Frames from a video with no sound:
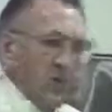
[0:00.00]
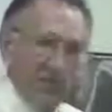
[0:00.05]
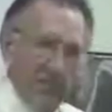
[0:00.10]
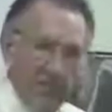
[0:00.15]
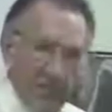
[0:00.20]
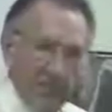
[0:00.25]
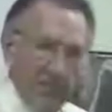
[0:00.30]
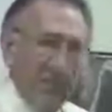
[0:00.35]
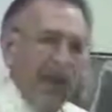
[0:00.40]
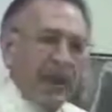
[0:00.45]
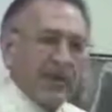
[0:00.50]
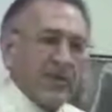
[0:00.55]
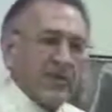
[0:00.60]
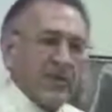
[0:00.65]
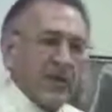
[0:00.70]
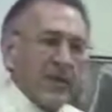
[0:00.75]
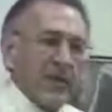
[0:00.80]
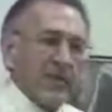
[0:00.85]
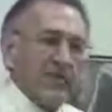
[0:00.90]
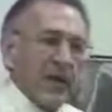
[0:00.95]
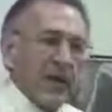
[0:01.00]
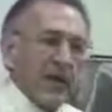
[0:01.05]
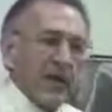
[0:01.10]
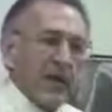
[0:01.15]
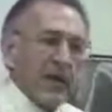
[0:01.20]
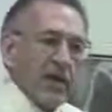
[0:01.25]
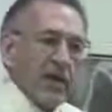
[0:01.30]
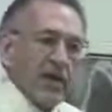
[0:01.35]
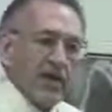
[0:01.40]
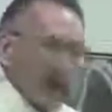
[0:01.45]
going to come back to the millennium that
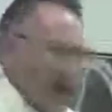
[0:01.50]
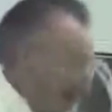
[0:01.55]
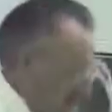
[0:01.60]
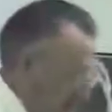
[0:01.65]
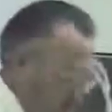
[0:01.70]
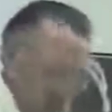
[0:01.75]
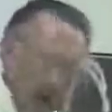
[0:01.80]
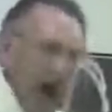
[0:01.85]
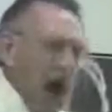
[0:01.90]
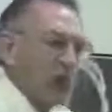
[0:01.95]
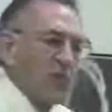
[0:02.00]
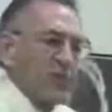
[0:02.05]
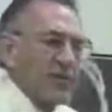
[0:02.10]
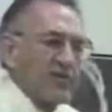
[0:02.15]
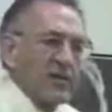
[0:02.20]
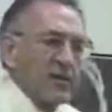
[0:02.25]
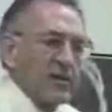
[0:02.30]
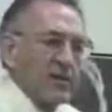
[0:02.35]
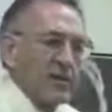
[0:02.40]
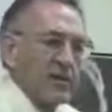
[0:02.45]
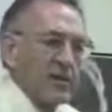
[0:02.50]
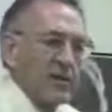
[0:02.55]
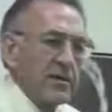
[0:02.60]
way. Nothing wrong with it.